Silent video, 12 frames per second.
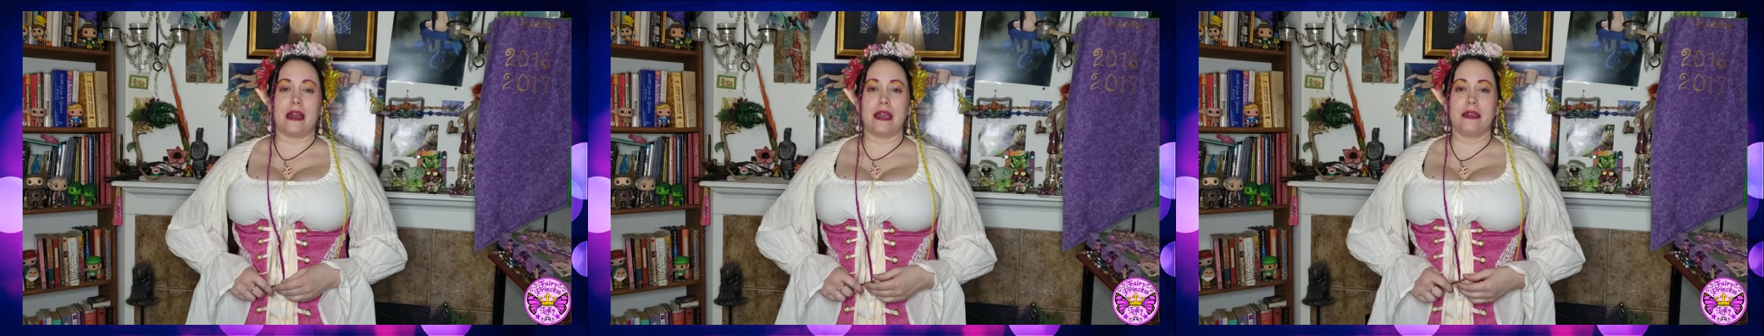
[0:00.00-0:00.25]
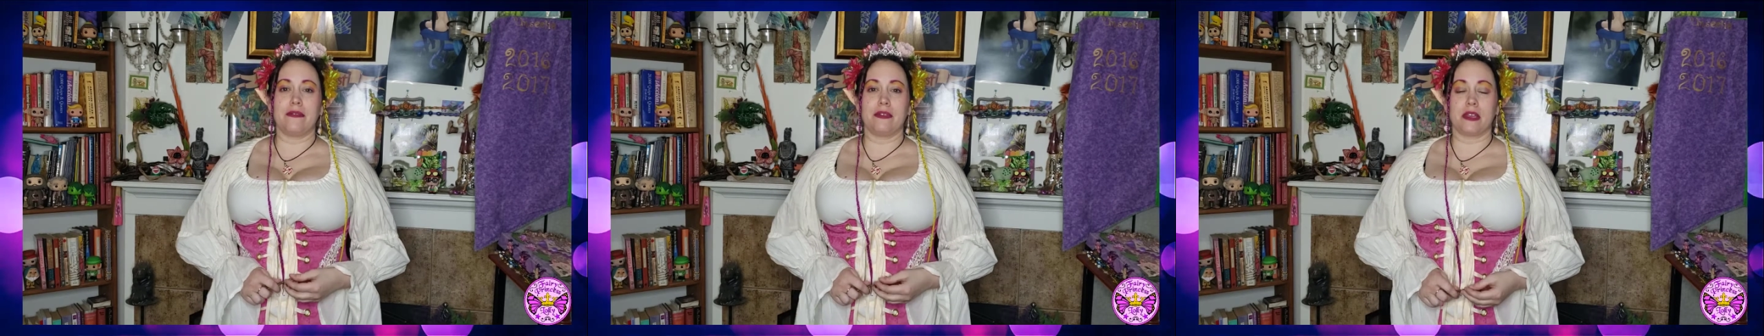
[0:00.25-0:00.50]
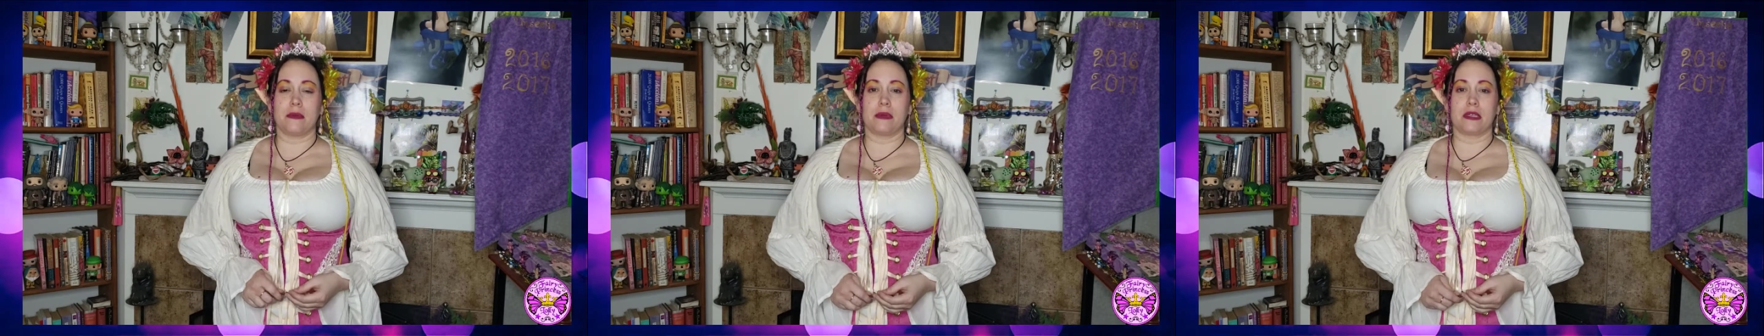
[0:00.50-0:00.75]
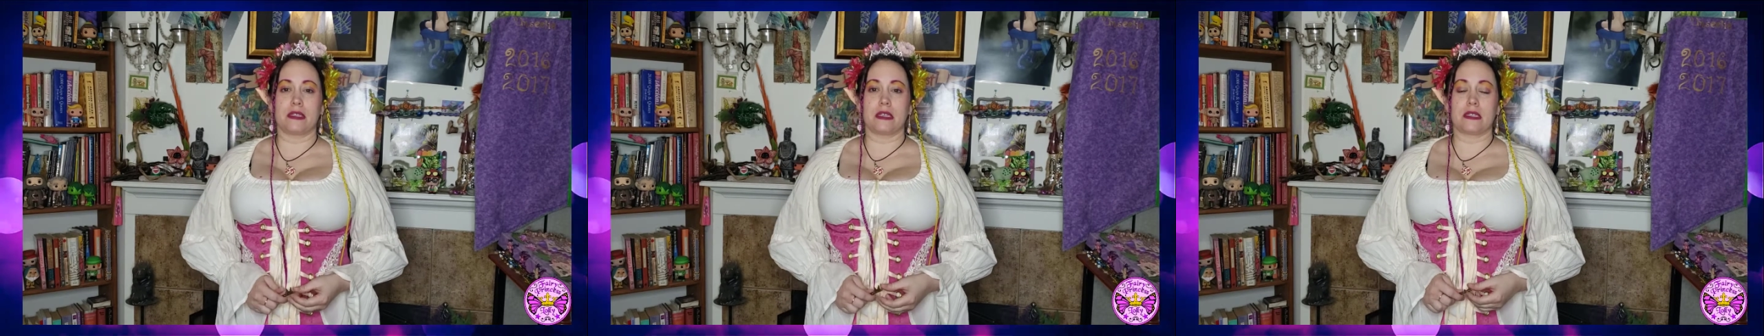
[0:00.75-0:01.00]
I am Fairy
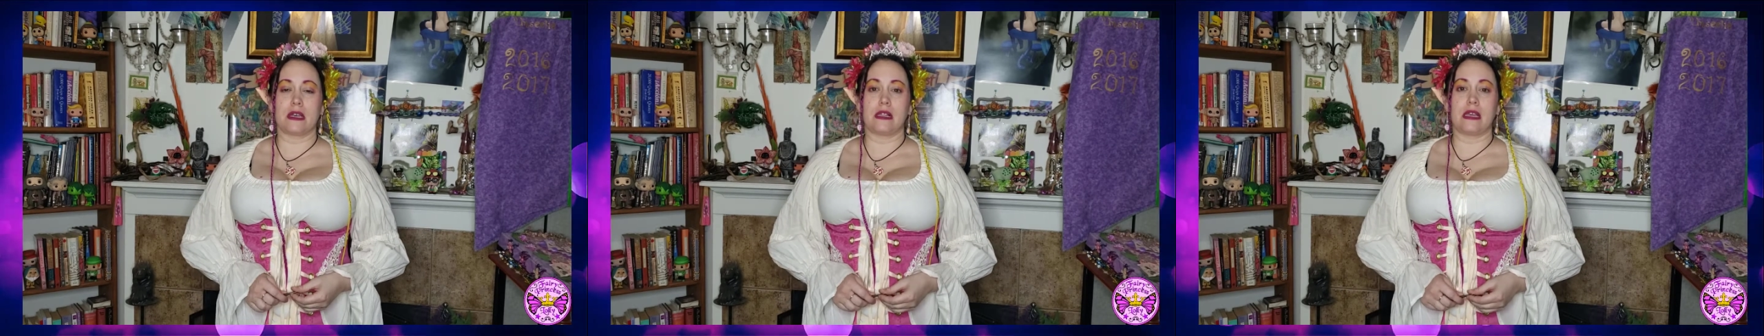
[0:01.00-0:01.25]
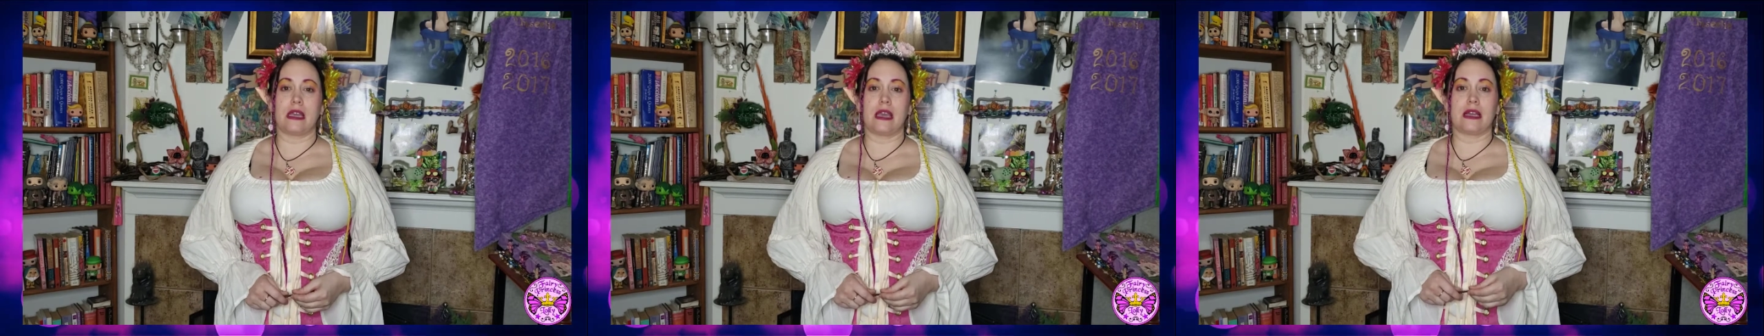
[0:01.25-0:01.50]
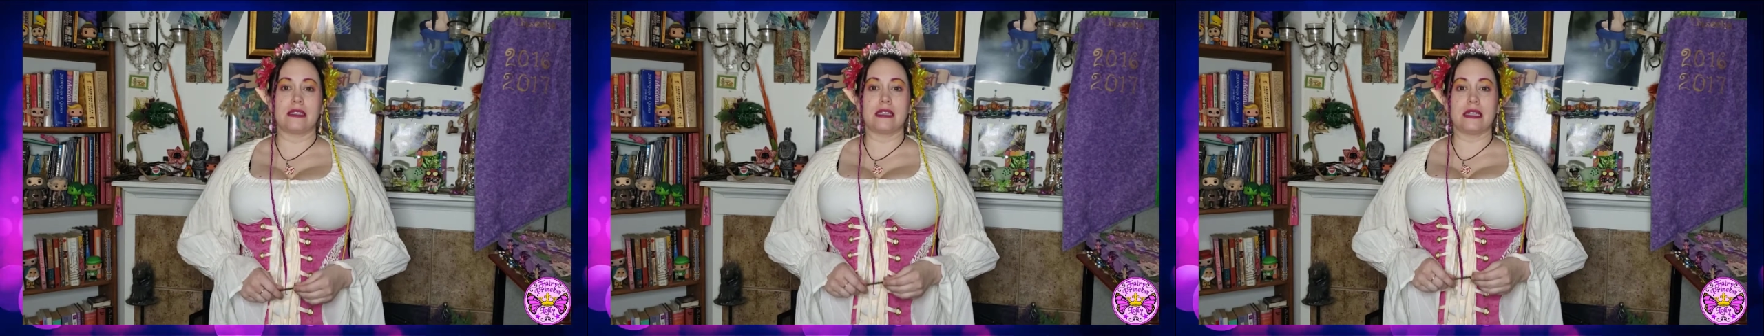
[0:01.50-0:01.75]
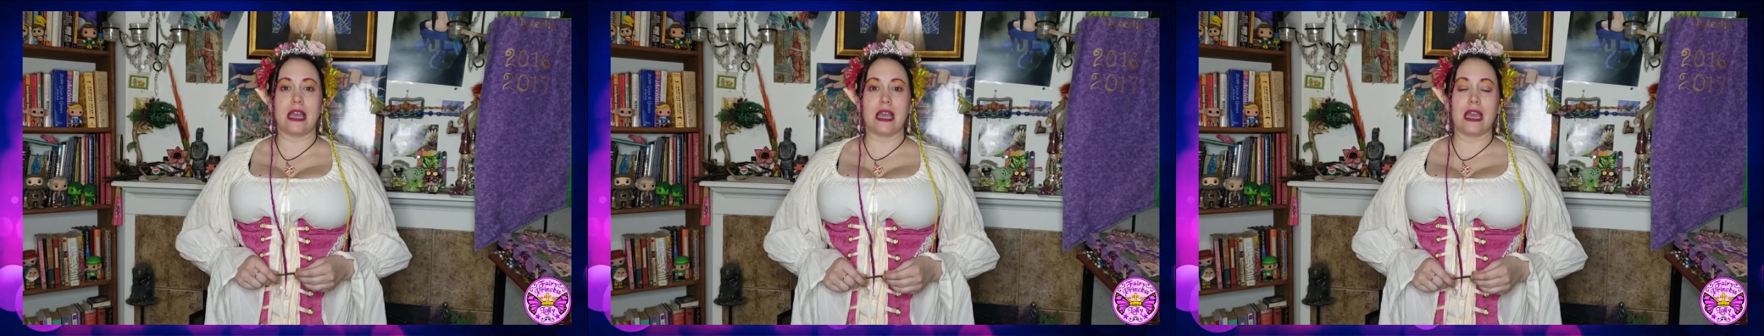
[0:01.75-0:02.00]
Princess Lolly, and
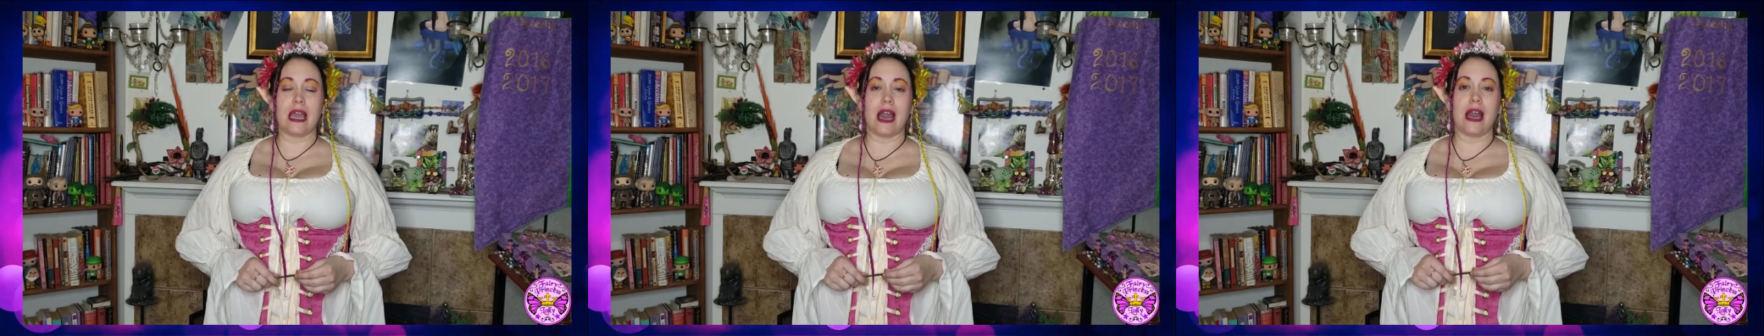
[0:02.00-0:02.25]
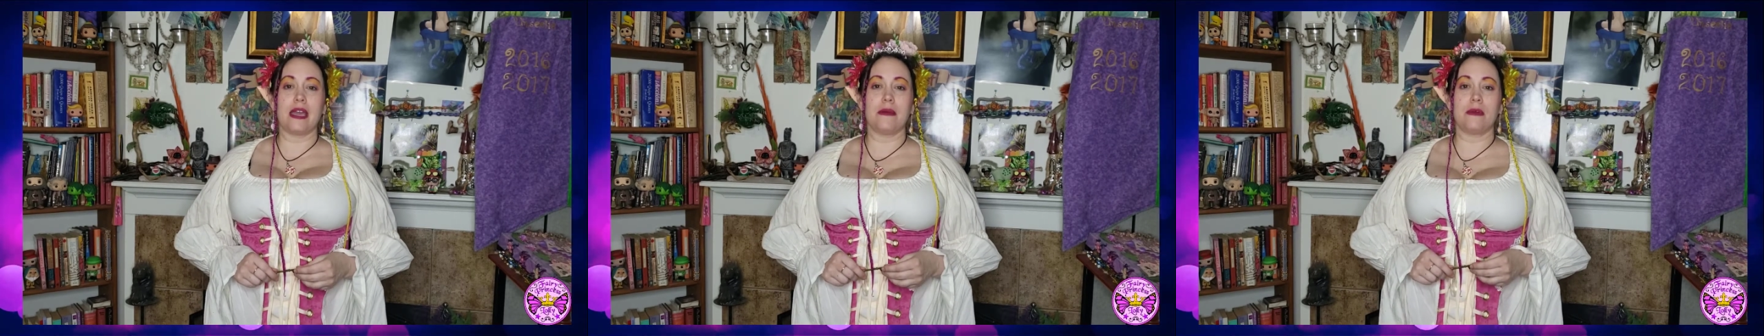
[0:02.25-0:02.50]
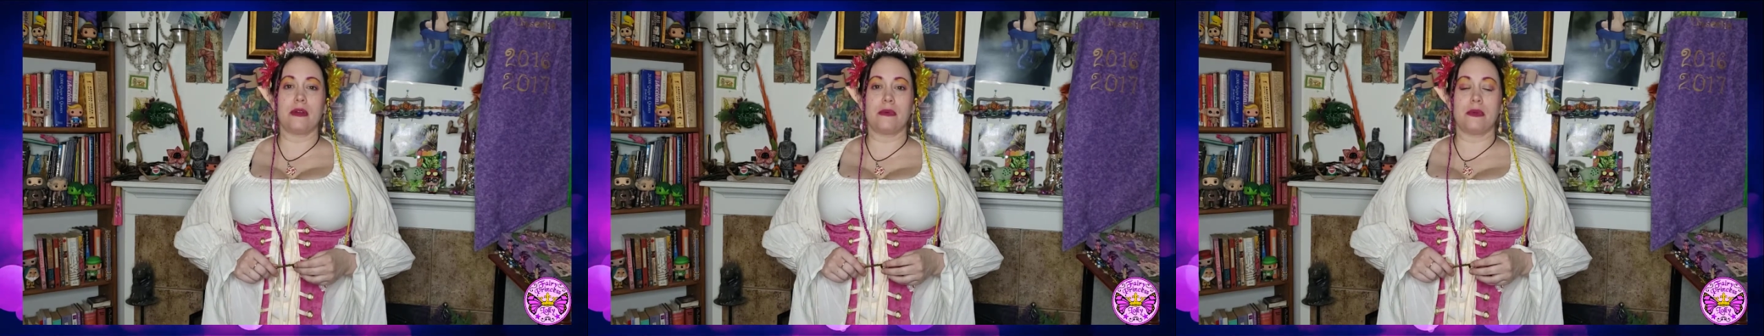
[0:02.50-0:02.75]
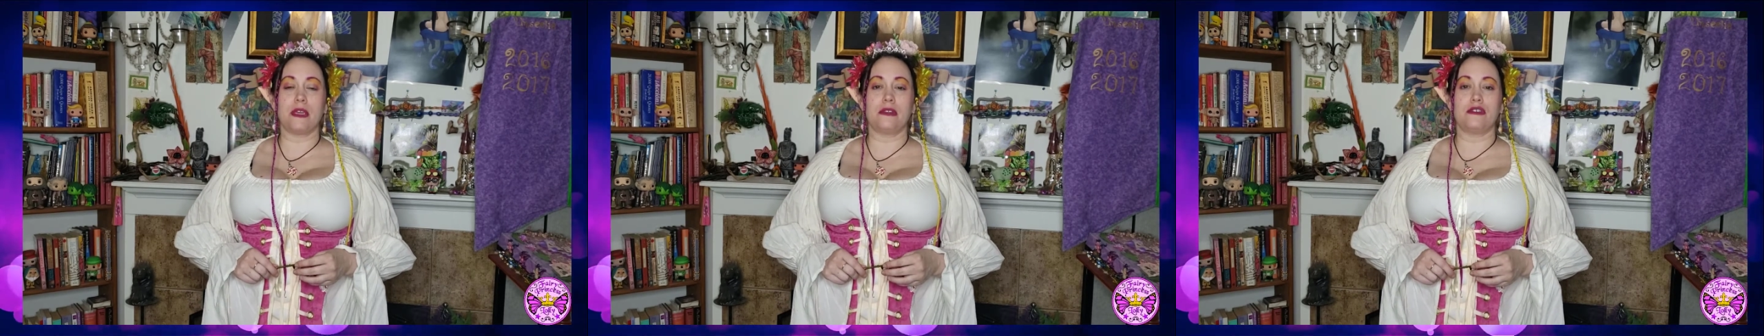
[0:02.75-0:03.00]
today I am
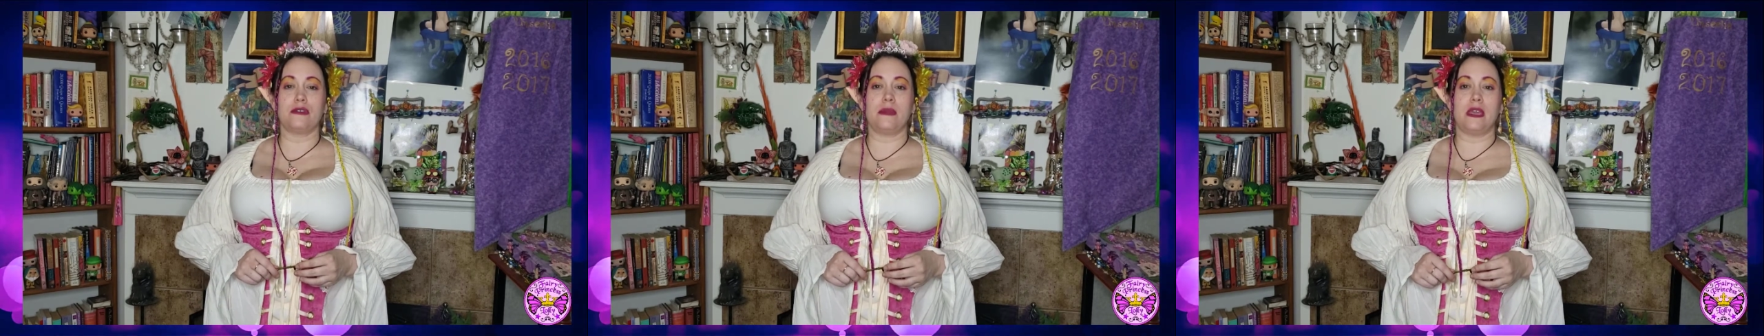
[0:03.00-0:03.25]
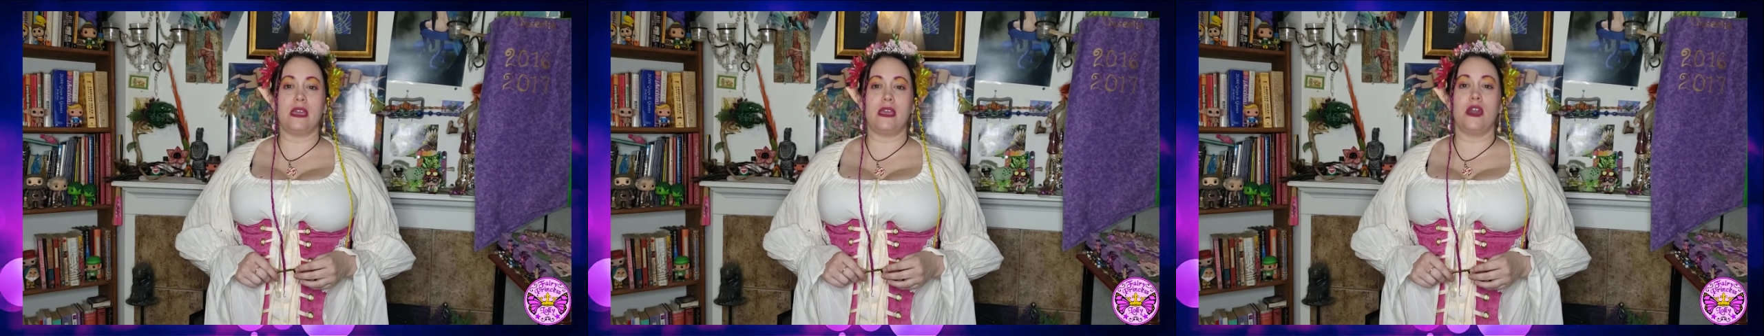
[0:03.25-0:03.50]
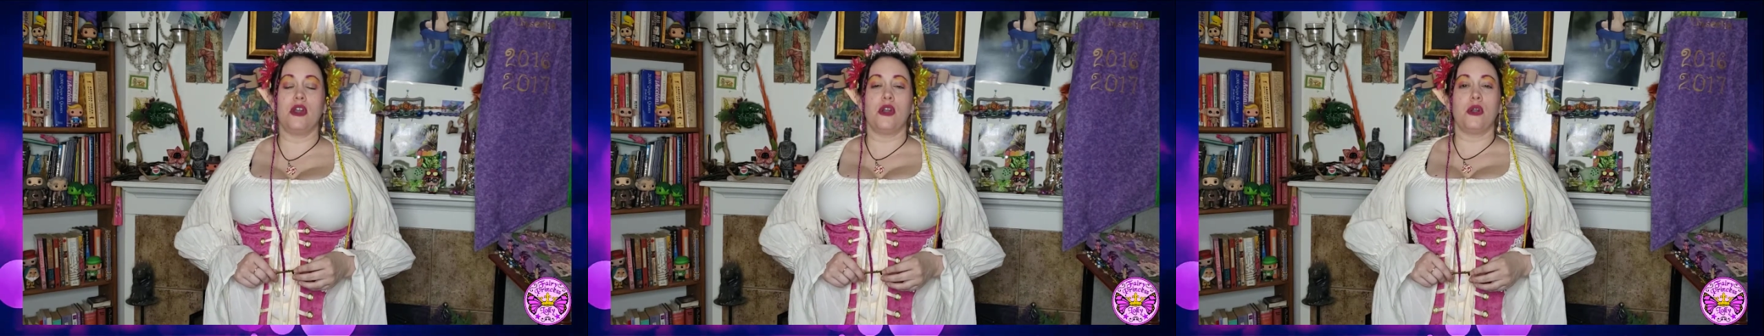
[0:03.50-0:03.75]
going to be